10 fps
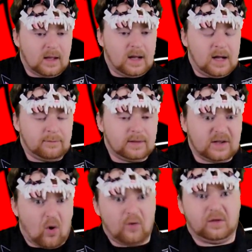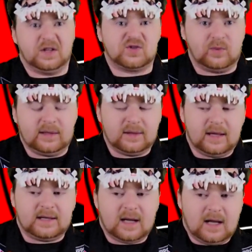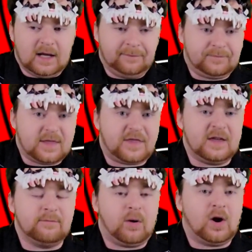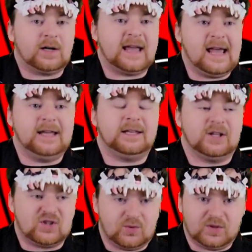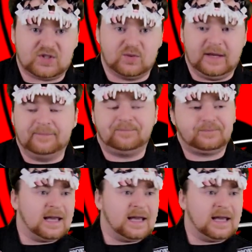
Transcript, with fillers: um, like overly sweet, like um, theme park candy sort of sweet.